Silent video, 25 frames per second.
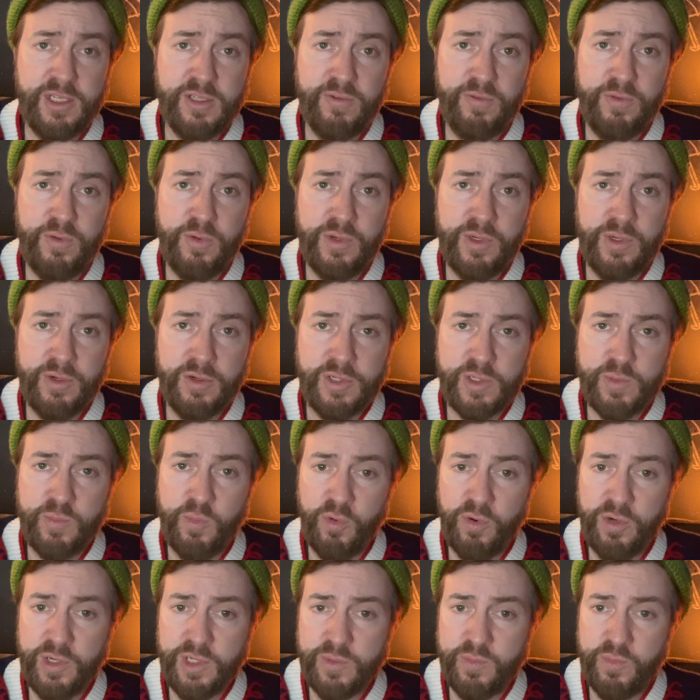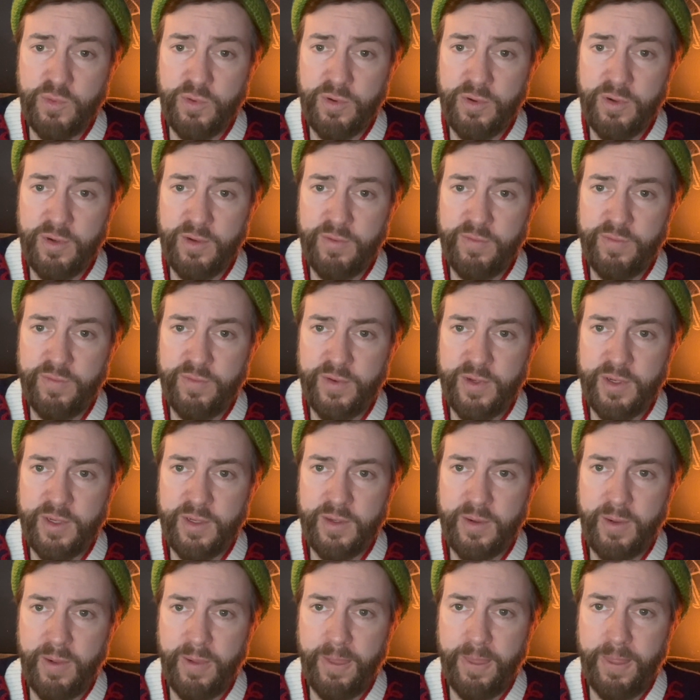food to your smorgasbord
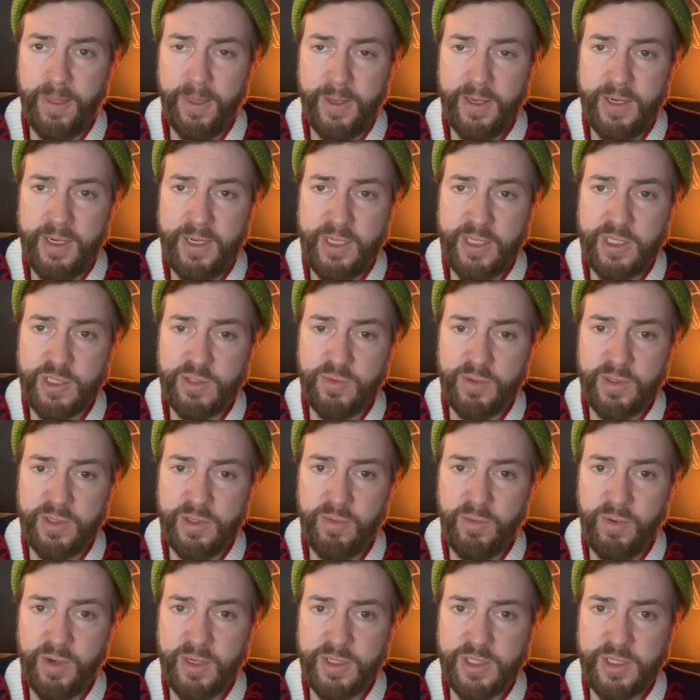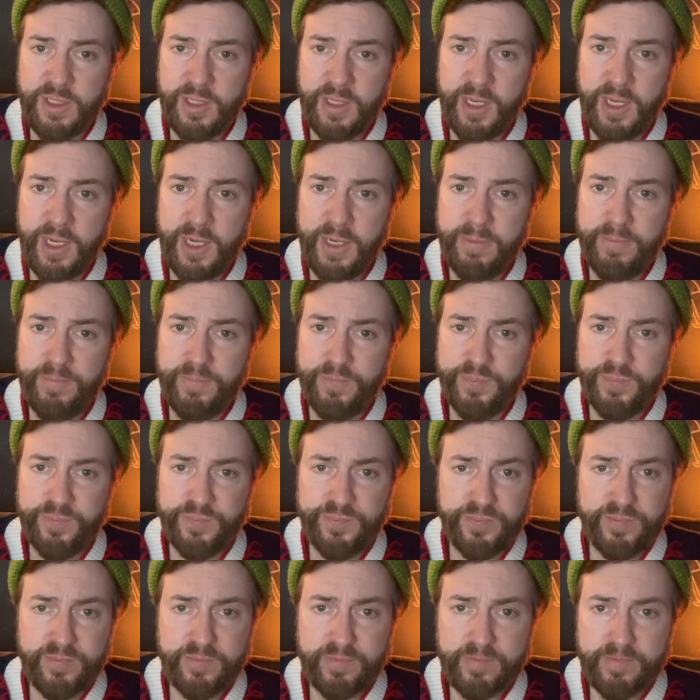of eats while you're watching the game.
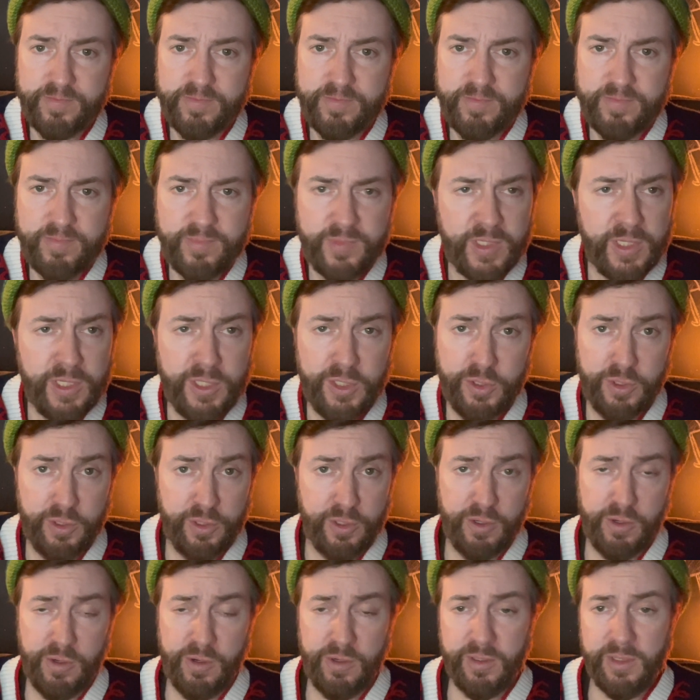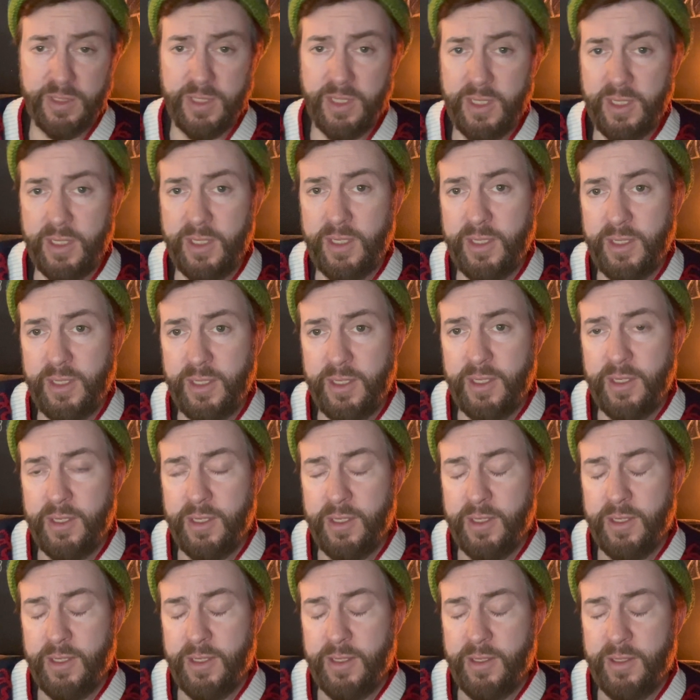It couldn't hurt.
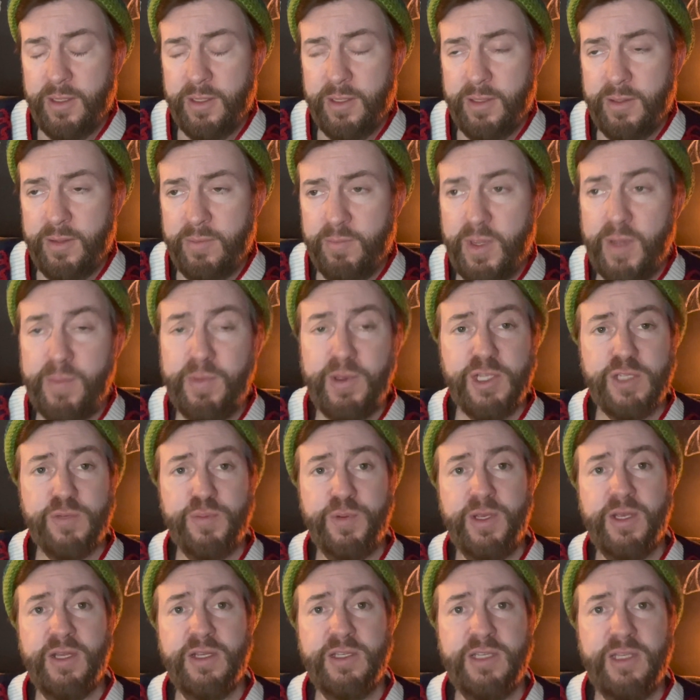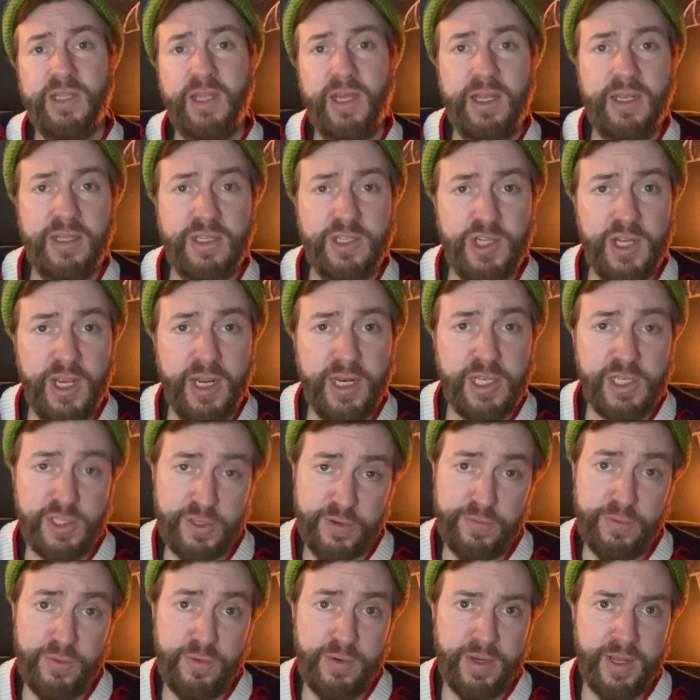Maybe it's because of that Chinese
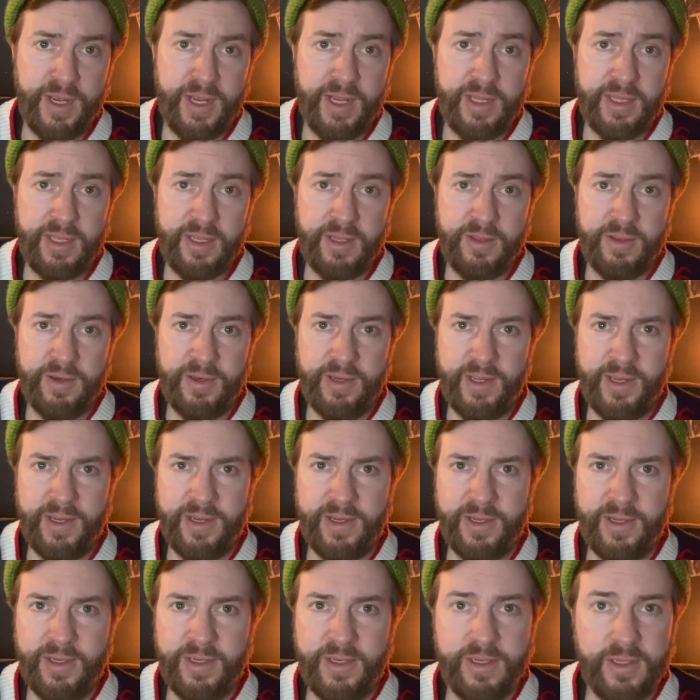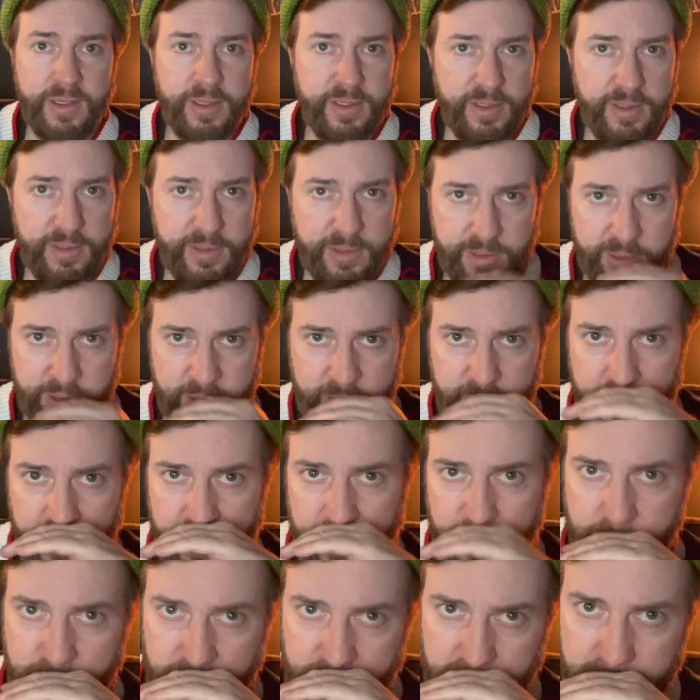food I ate the other day, huh?
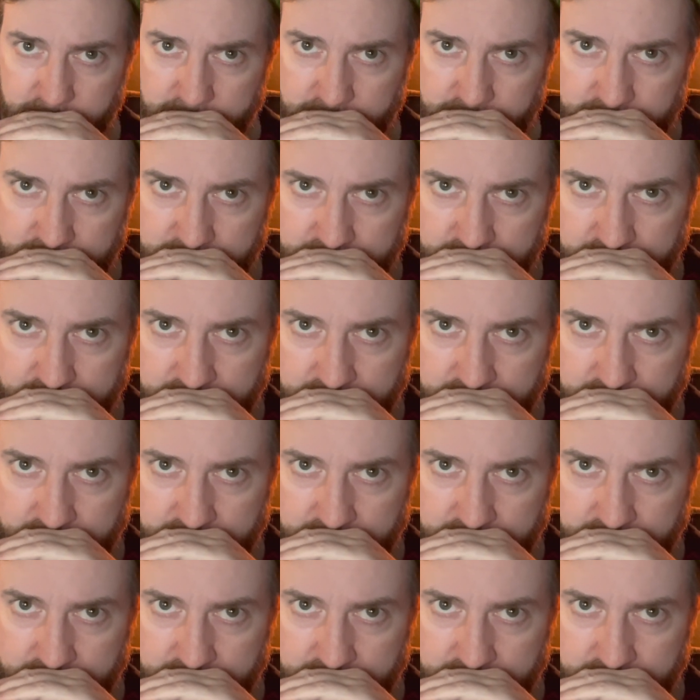Segways.